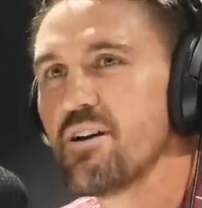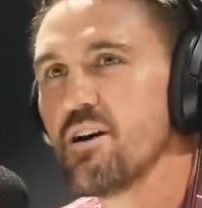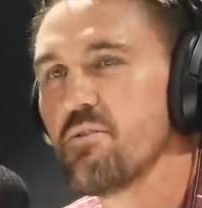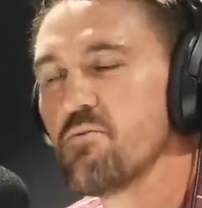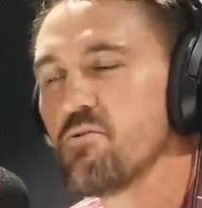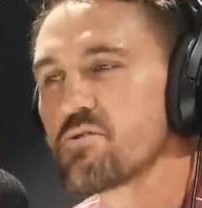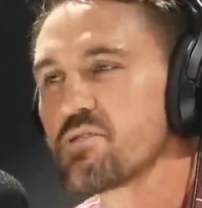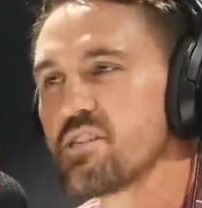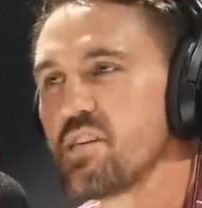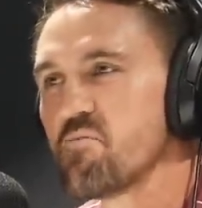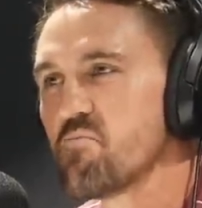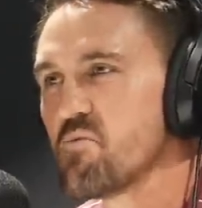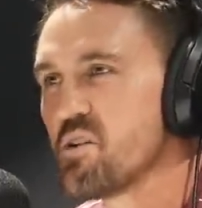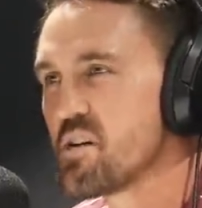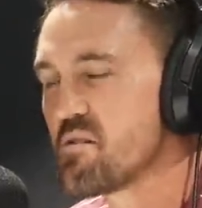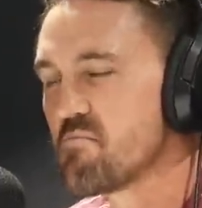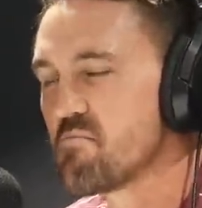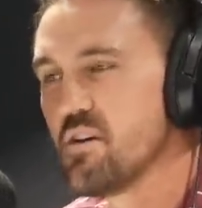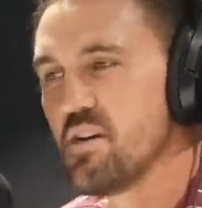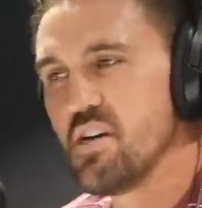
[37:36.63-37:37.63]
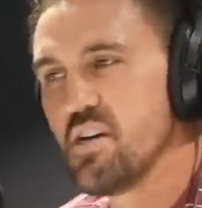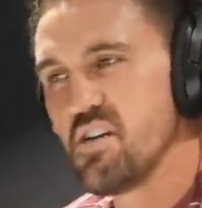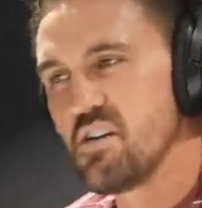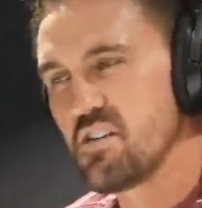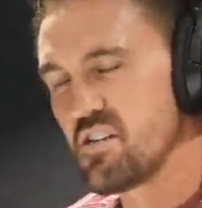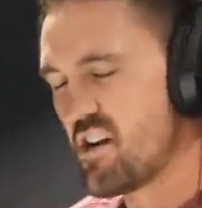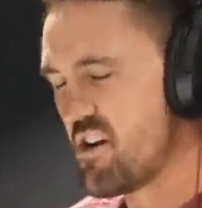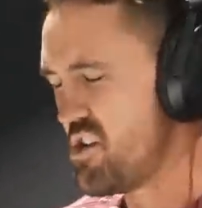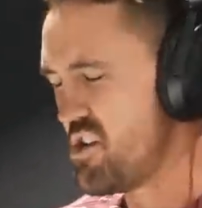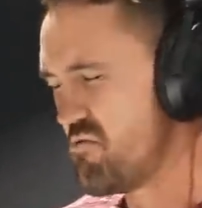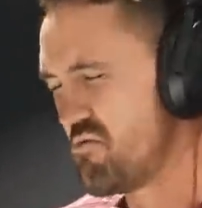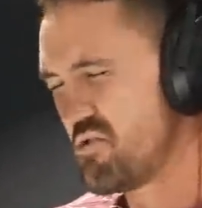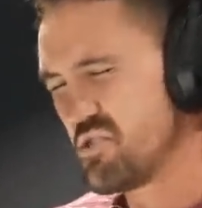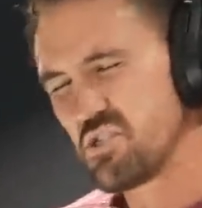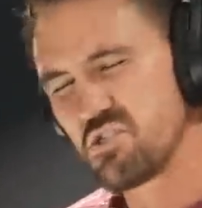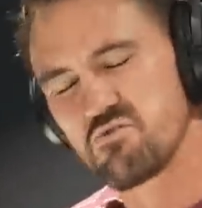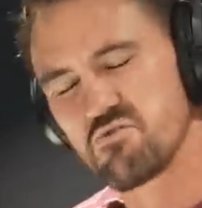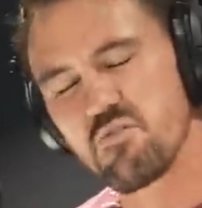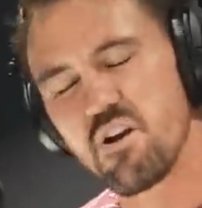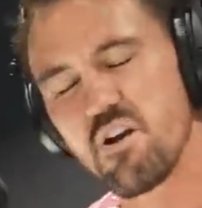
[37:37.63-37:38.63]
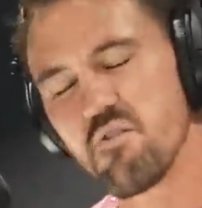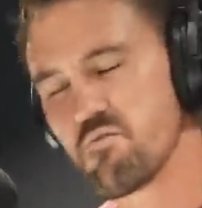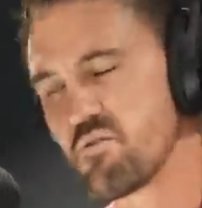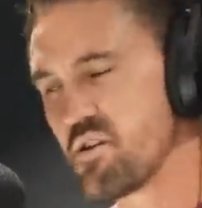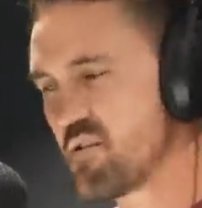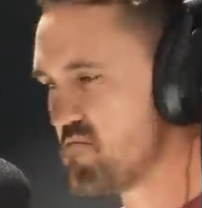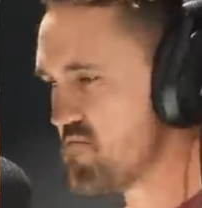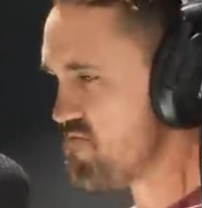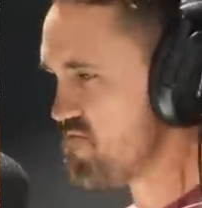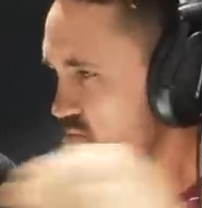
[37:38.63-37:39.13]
I walked in where Cody was just throwing,